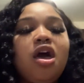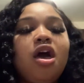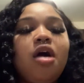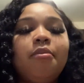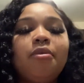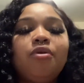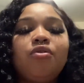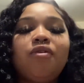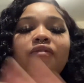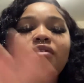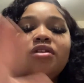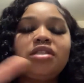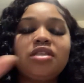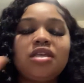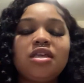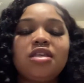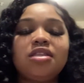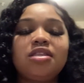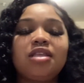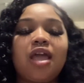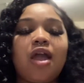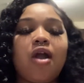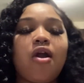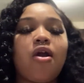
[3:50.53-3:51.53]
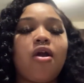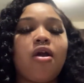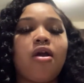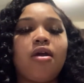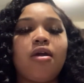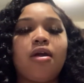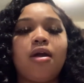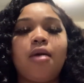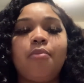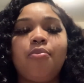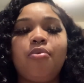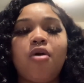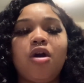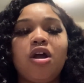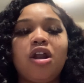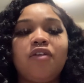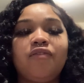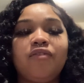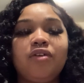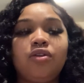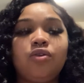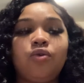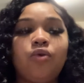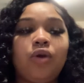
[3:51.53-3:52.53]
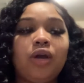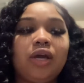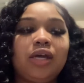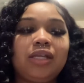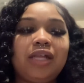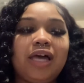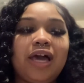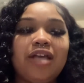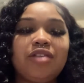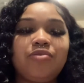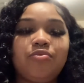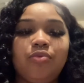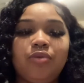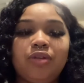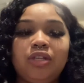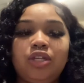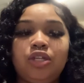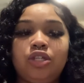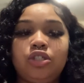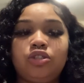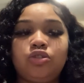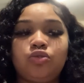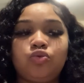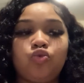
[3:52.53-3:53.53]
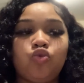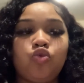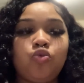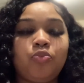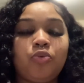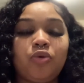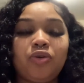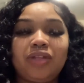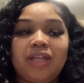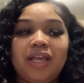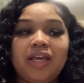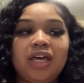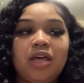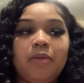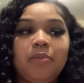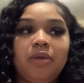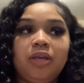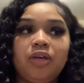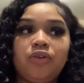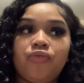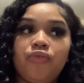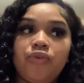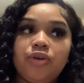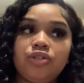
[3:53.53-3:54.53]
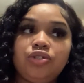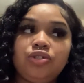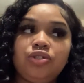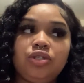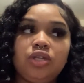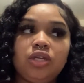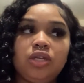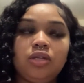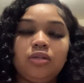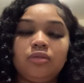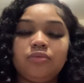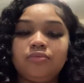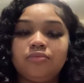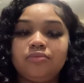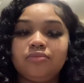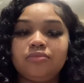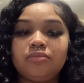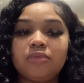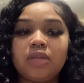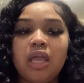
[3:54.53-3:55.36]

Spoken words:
But whoever this is, they are a part of an organized religious group, or they could be Christian,